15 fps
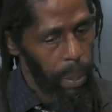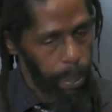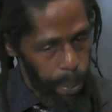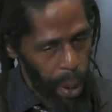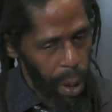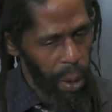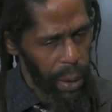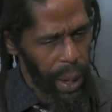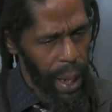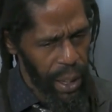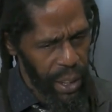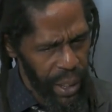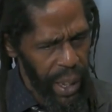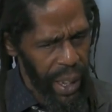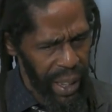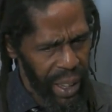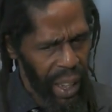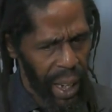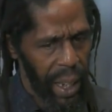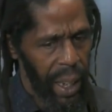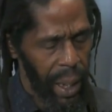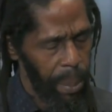part of that she did
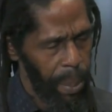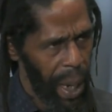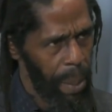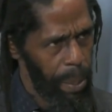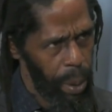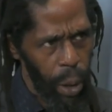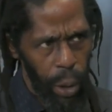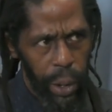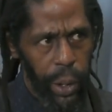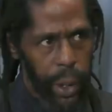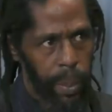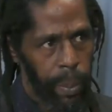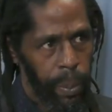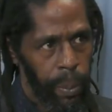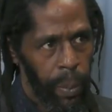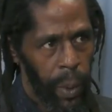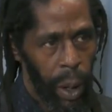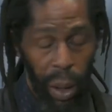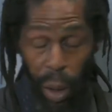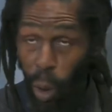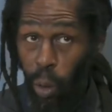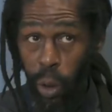say about bloods,
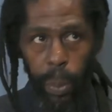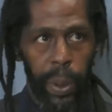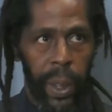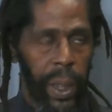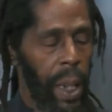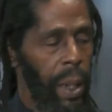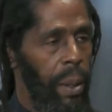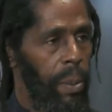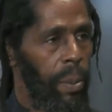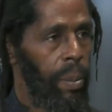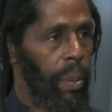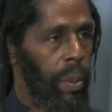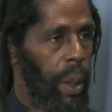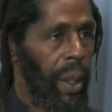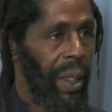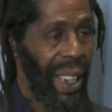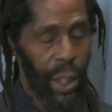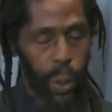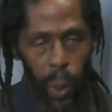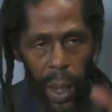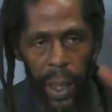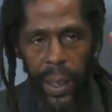hundred percent, and
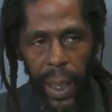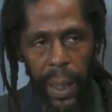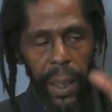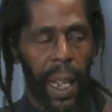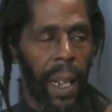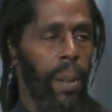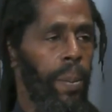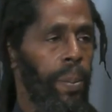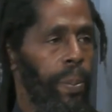that's why it sticks out.